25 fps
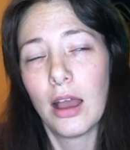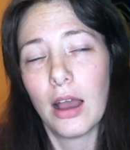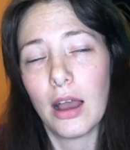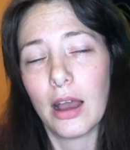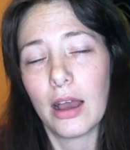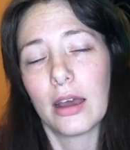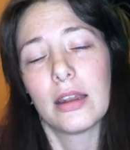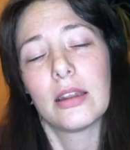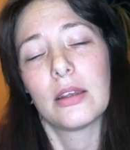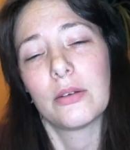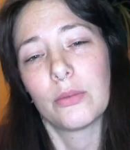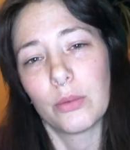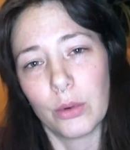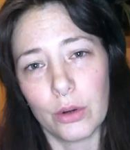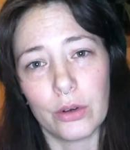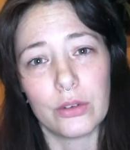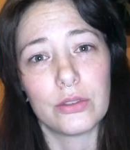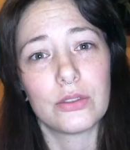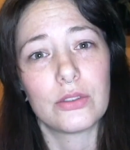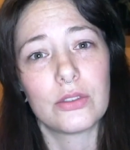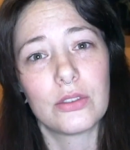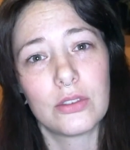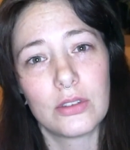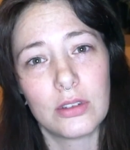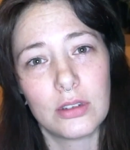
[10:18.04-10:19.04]
and it
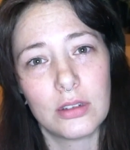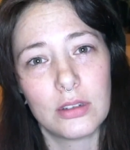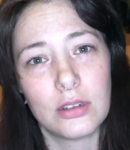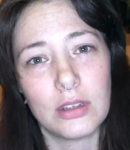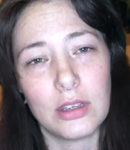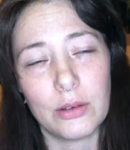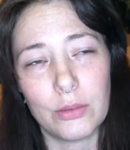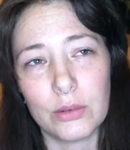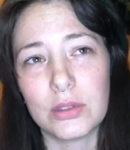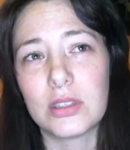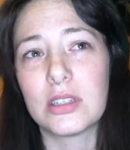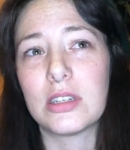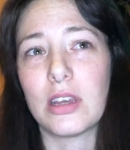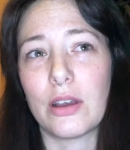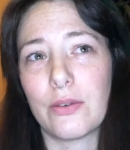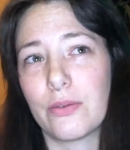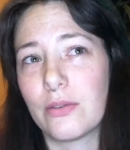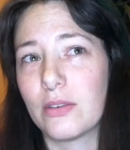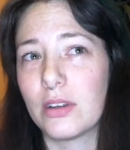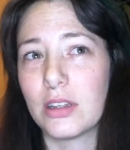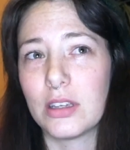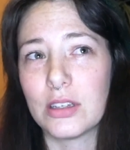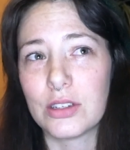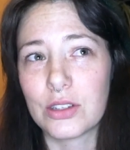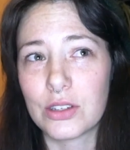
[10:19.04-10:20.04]
was
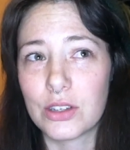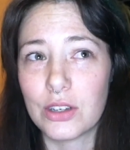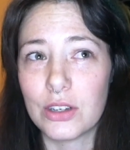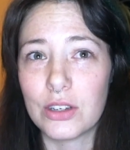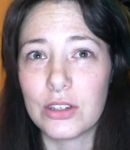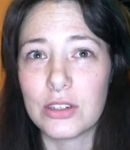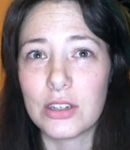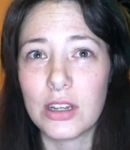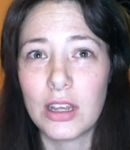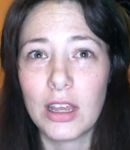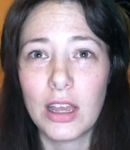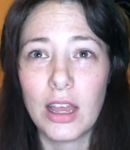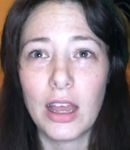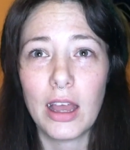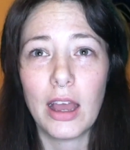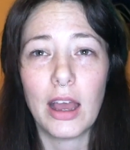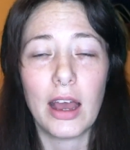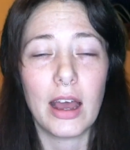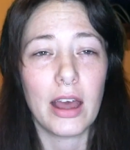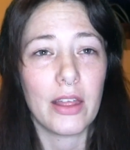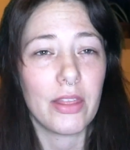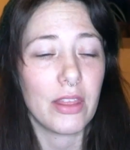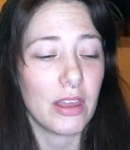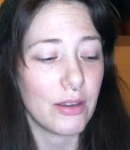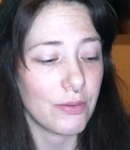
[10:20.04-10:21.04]
definitely as good.
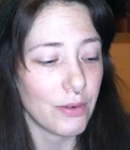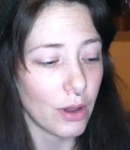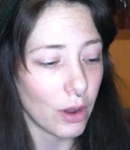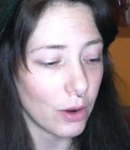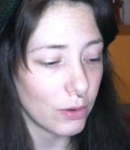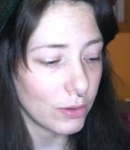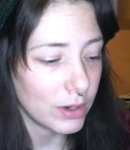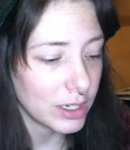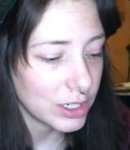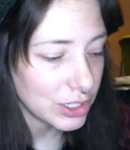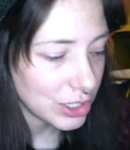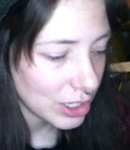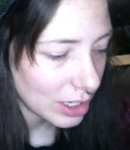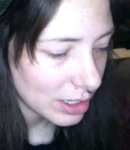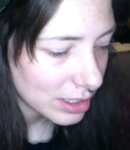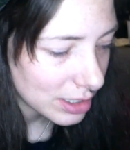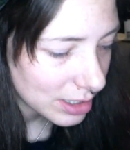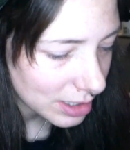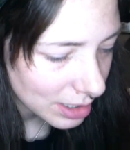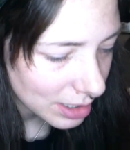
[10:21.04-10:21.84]
And they've only just